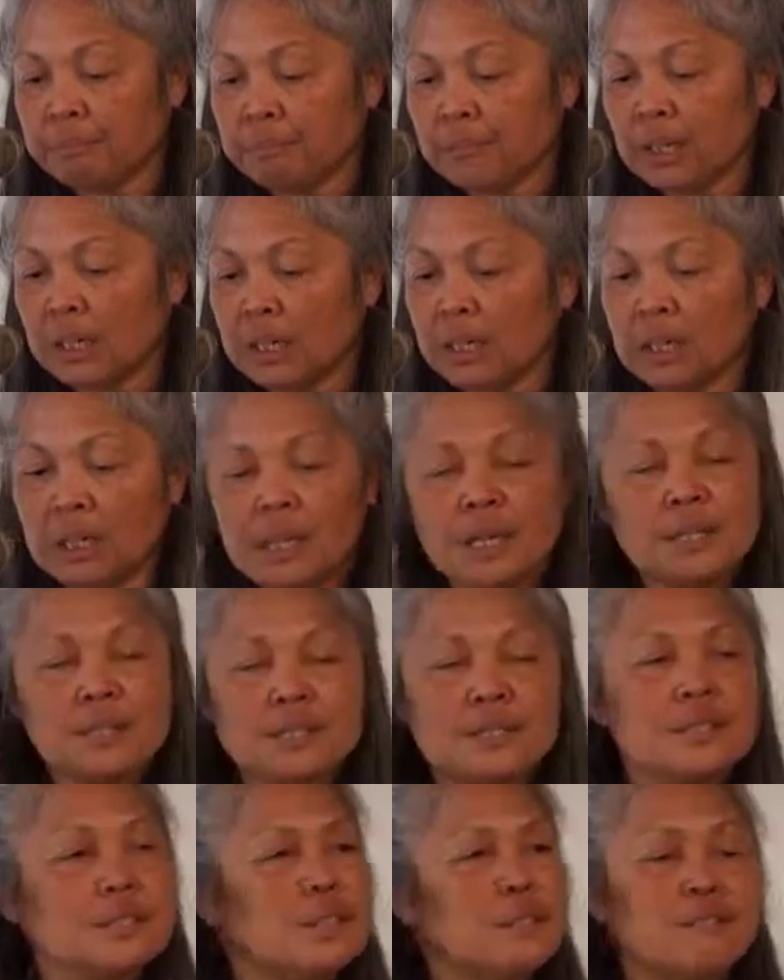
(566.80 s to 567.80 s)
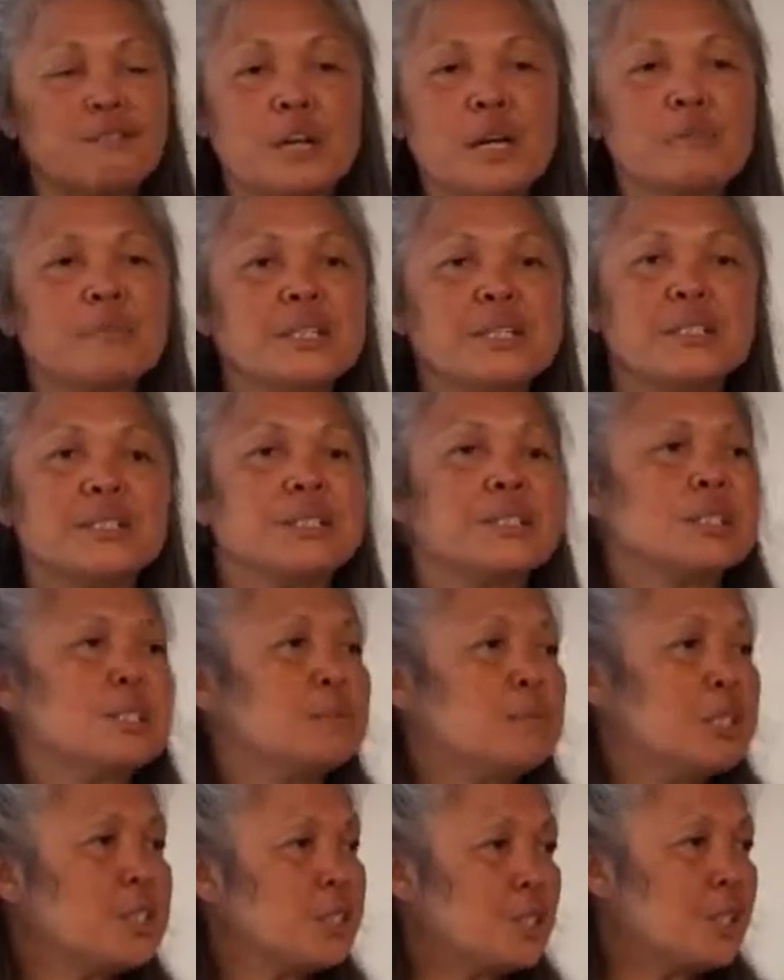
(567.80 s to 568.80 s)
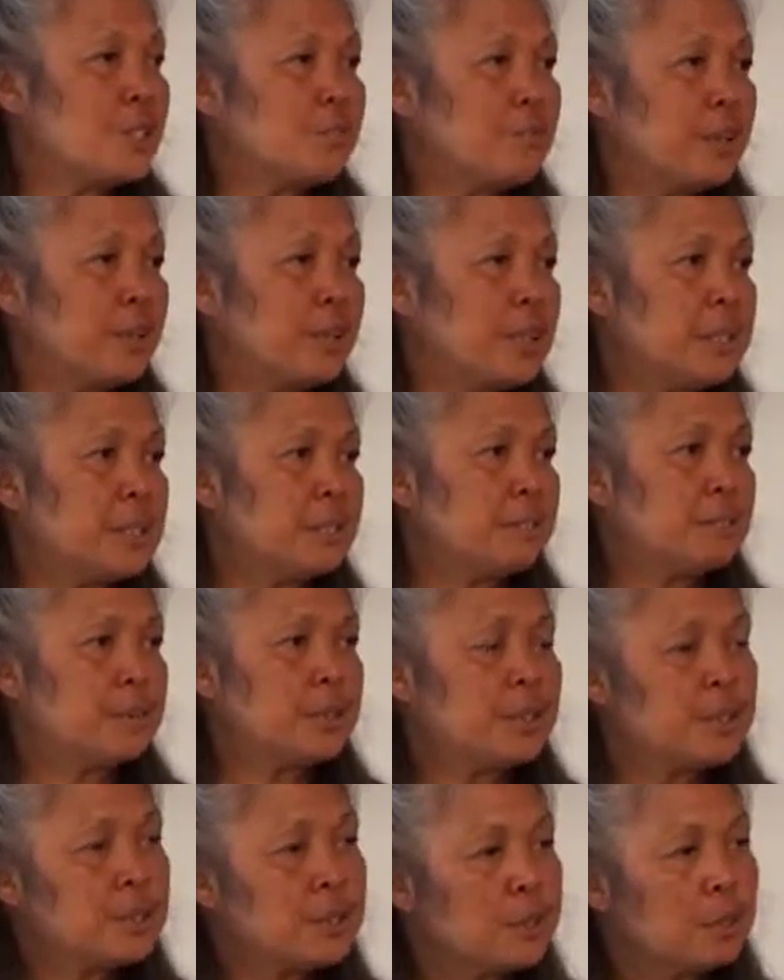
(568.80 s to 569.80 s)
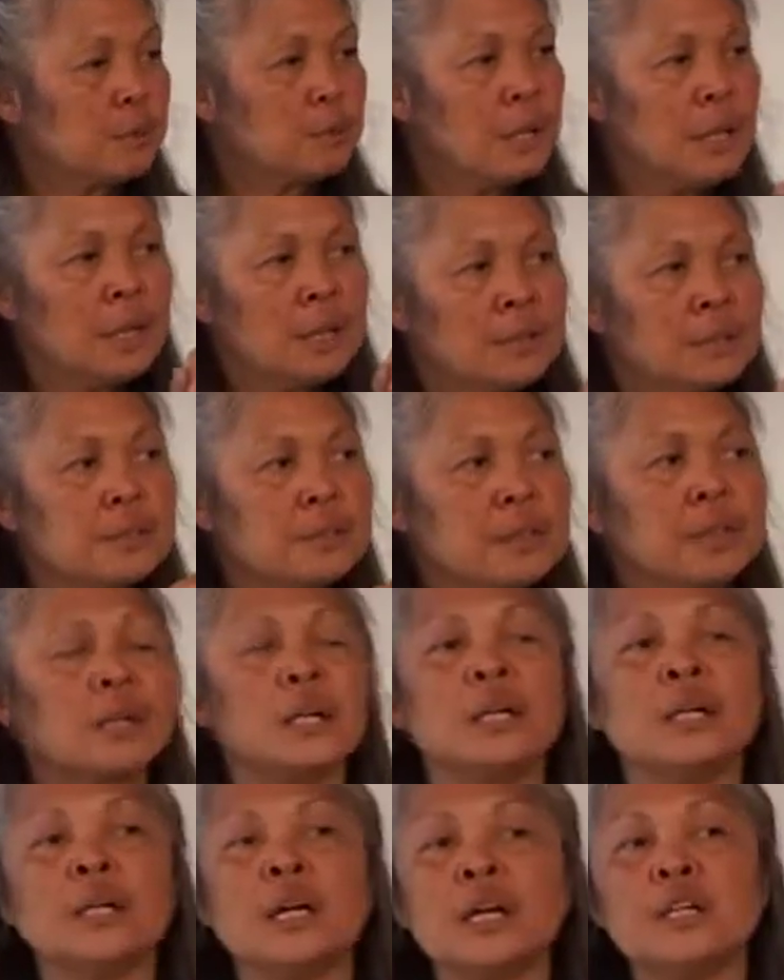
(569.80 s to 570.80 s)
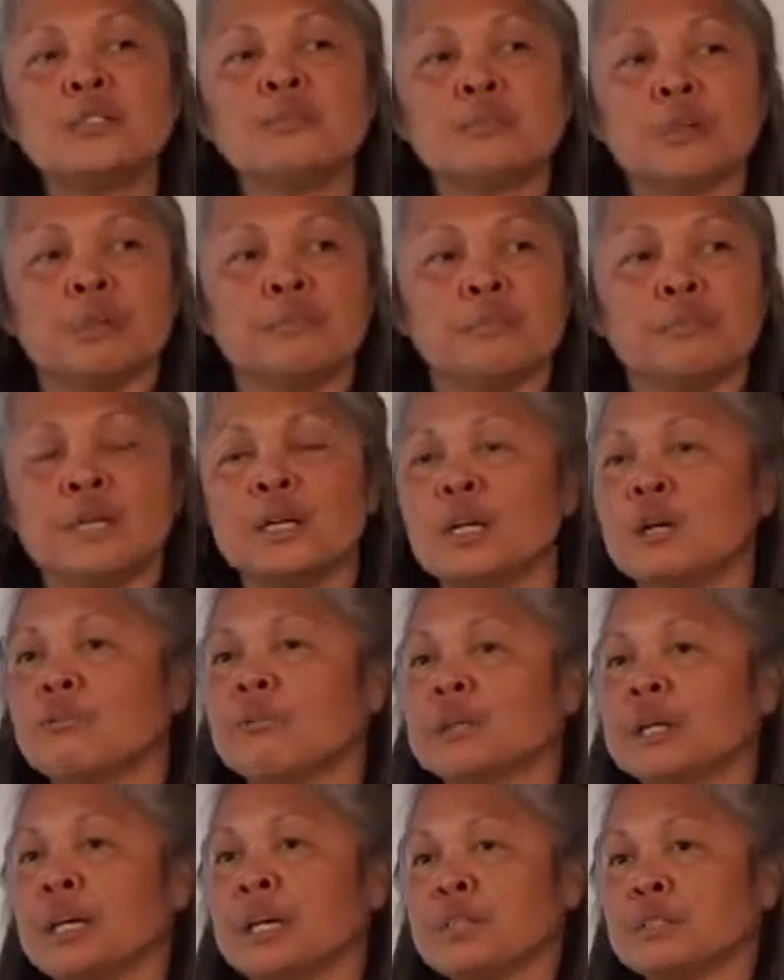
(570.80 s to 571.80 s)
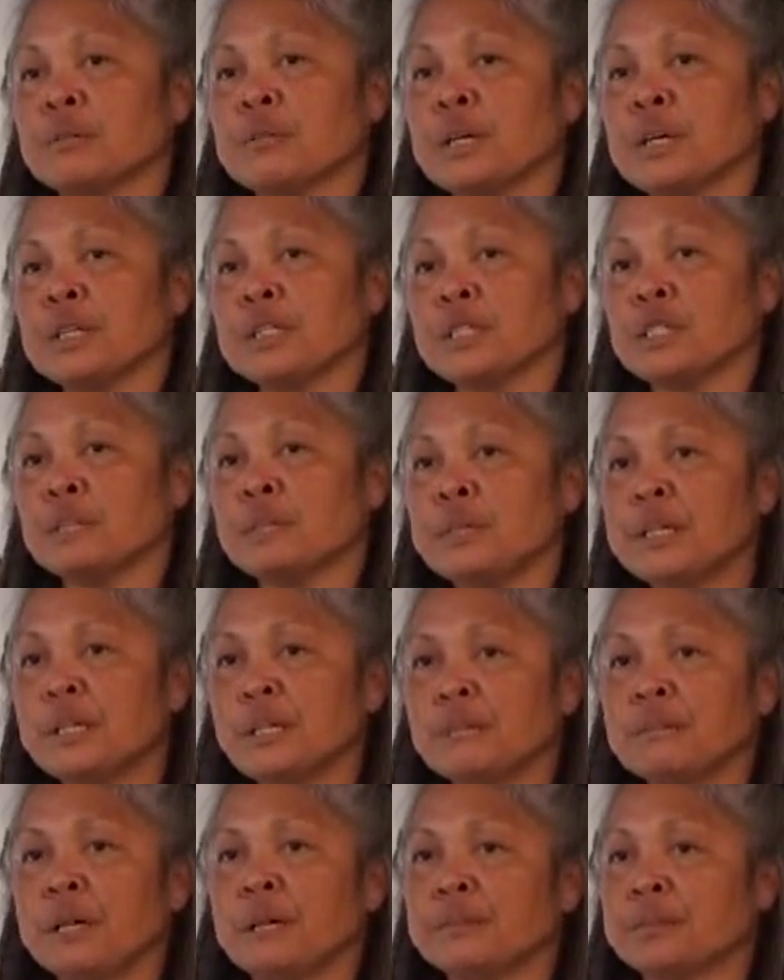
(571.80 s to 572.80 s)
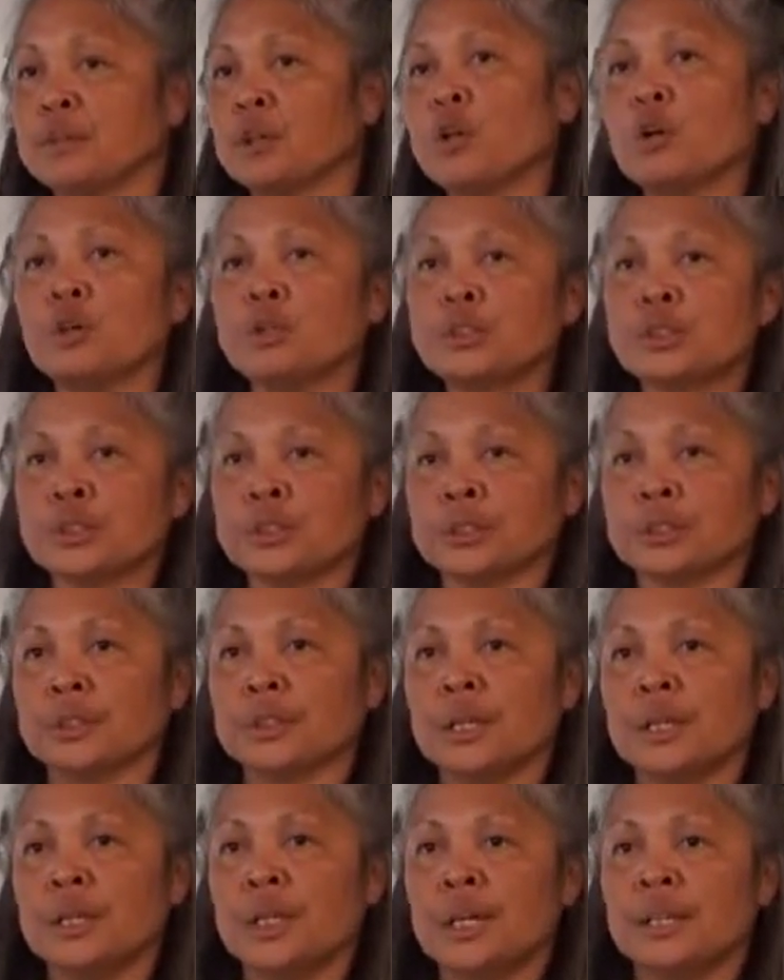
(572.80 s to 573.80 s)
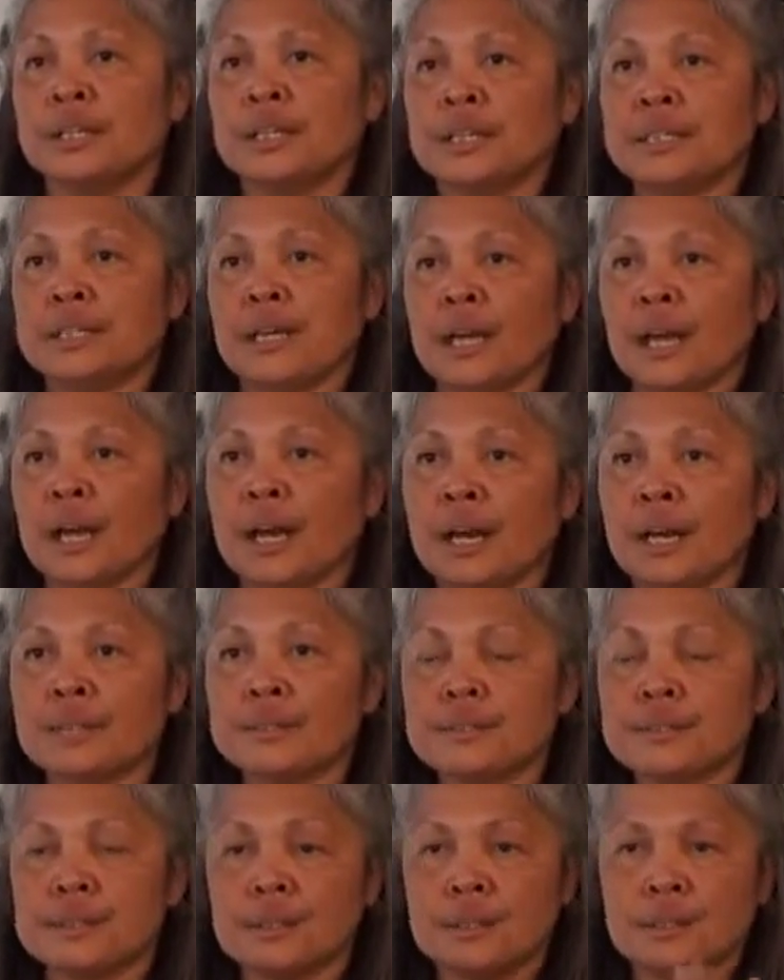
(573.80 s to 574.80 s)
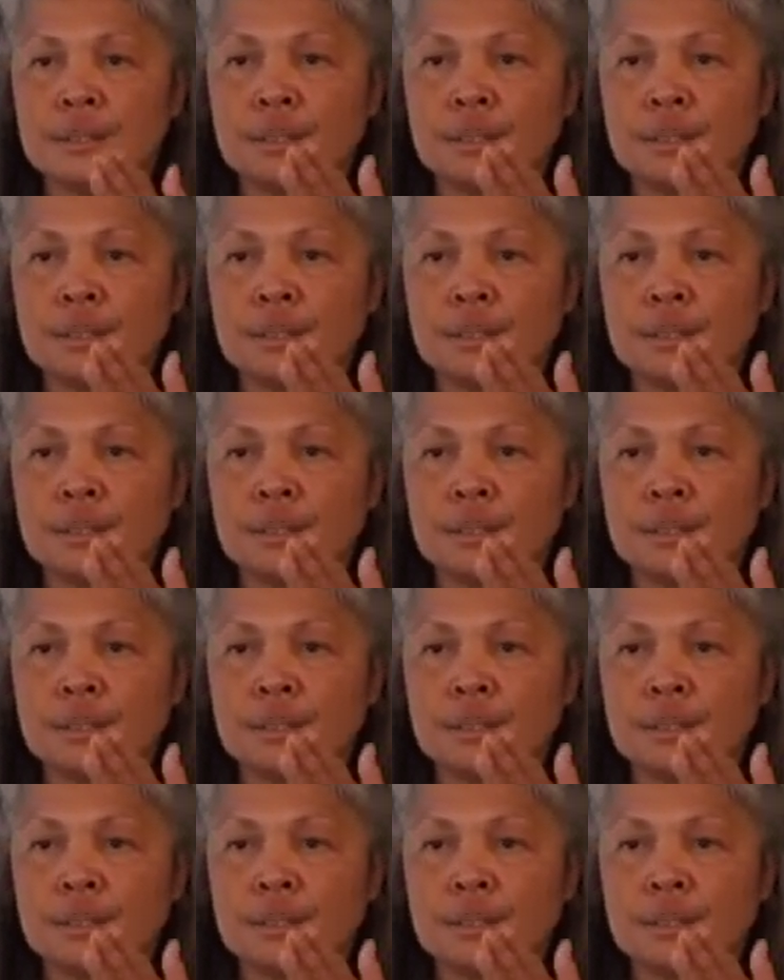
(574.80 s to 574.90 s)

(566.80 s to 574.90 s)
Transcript: the family system is just very different. So there's a conundrum when I try to speak about the culture that has,